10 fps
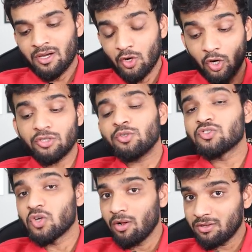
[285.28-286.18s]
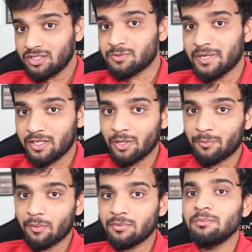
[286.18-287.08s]
Now in order to solve this particular
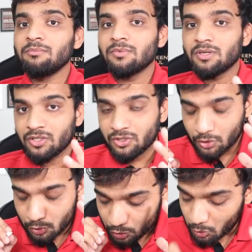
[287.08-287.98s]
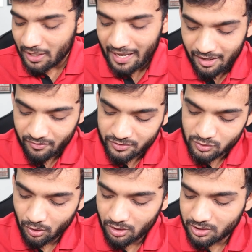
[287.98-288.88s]
problem, you should have
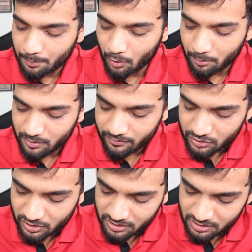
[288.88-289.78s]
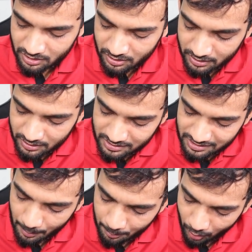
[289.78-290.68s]
solved the problem, which is
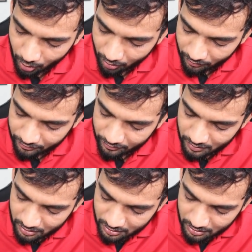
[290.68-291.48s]
sum of